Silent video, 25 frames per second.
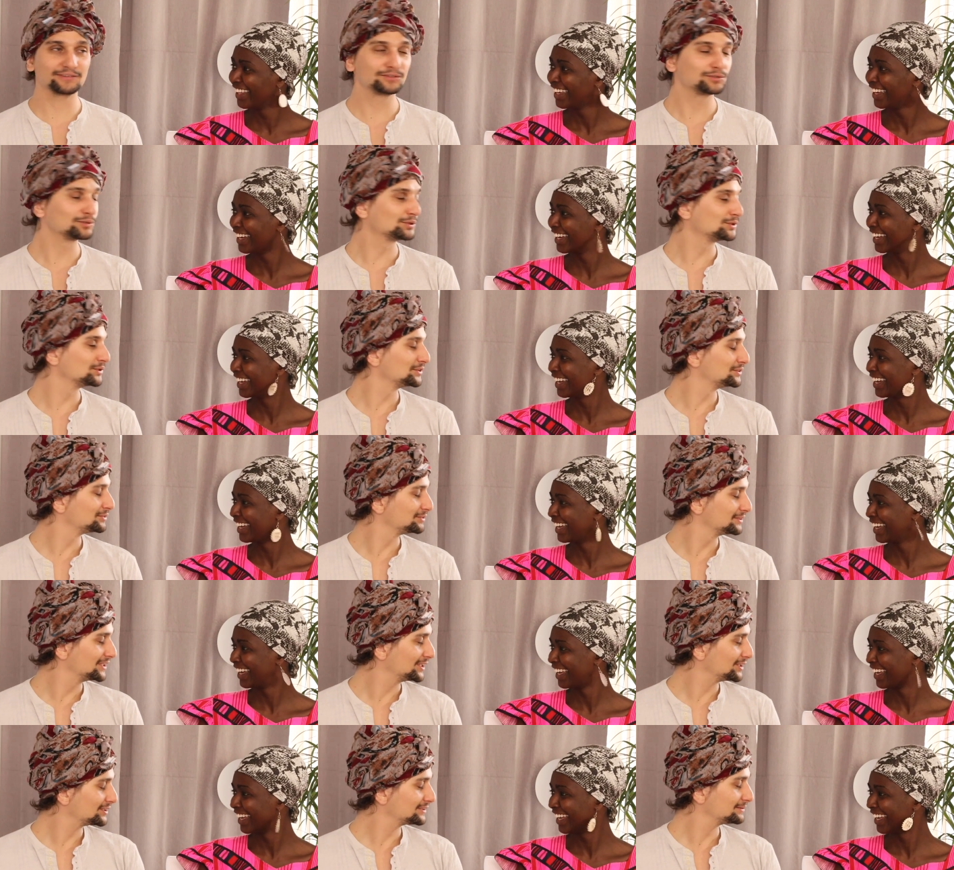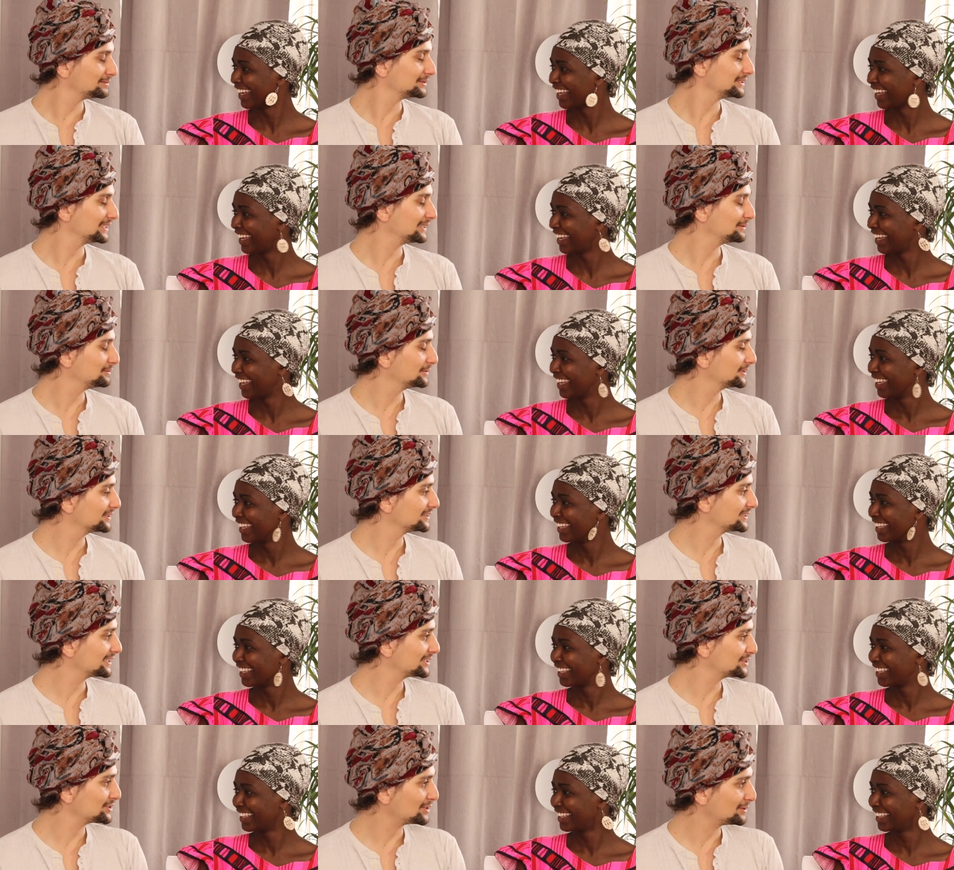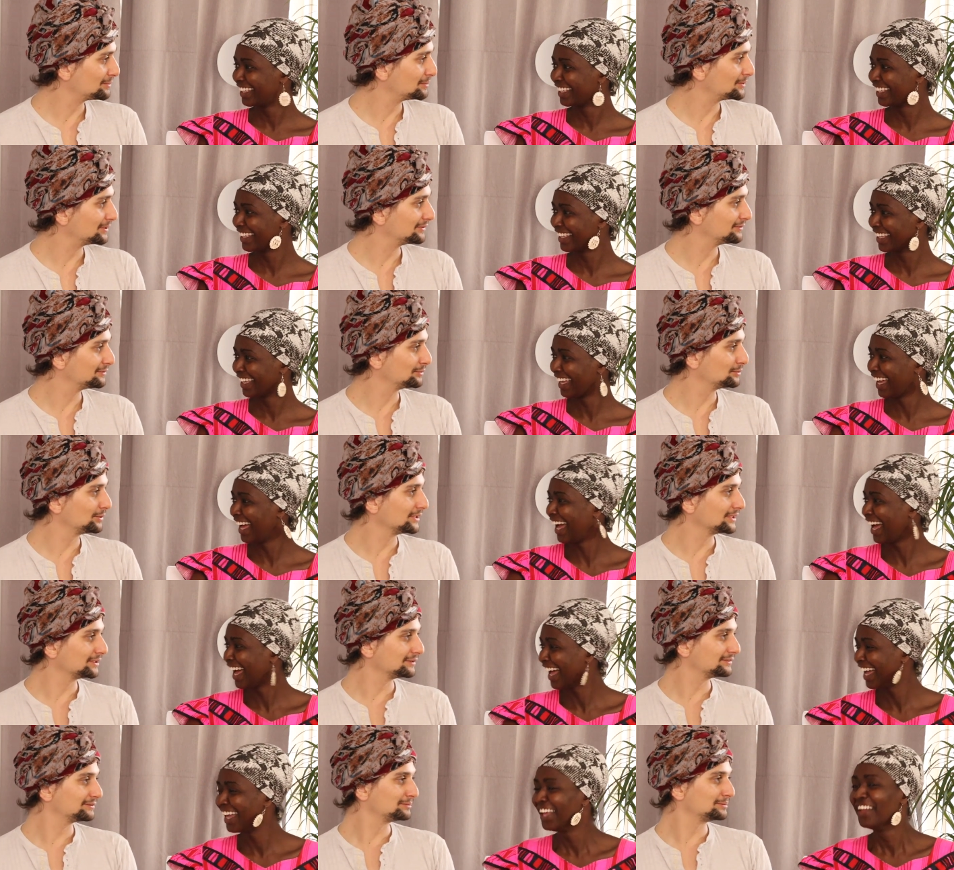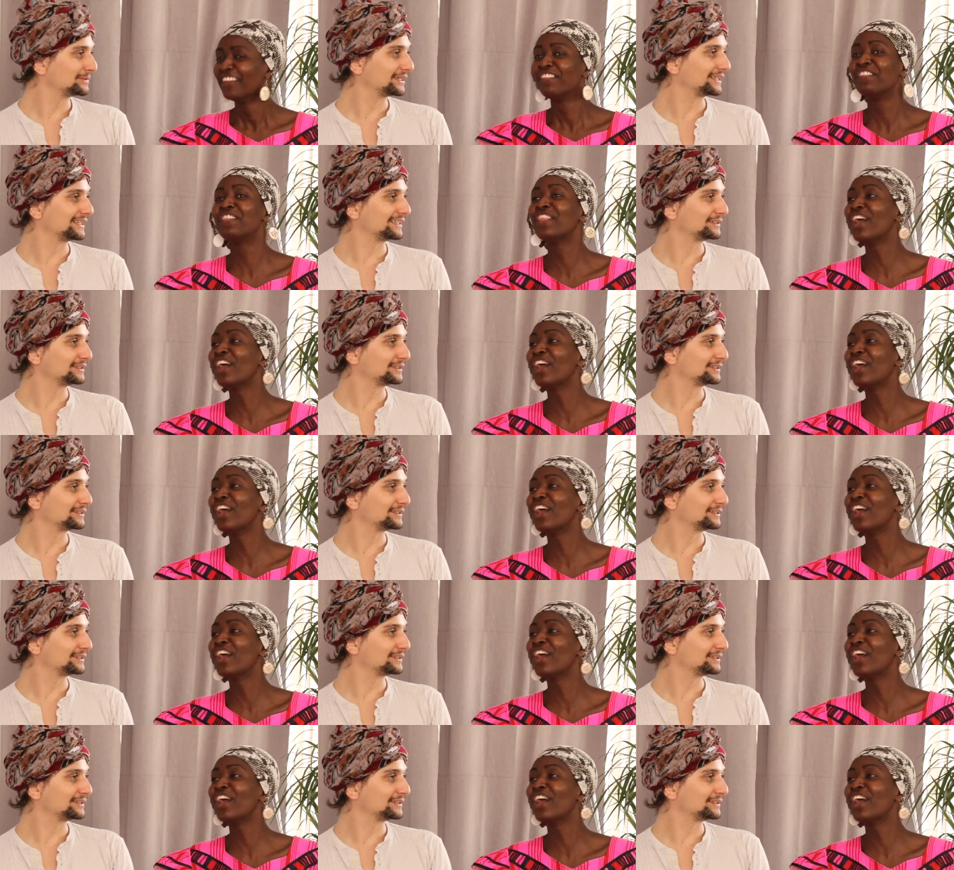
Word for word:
Speaker 1: have to go to the hospital because I chop off one of my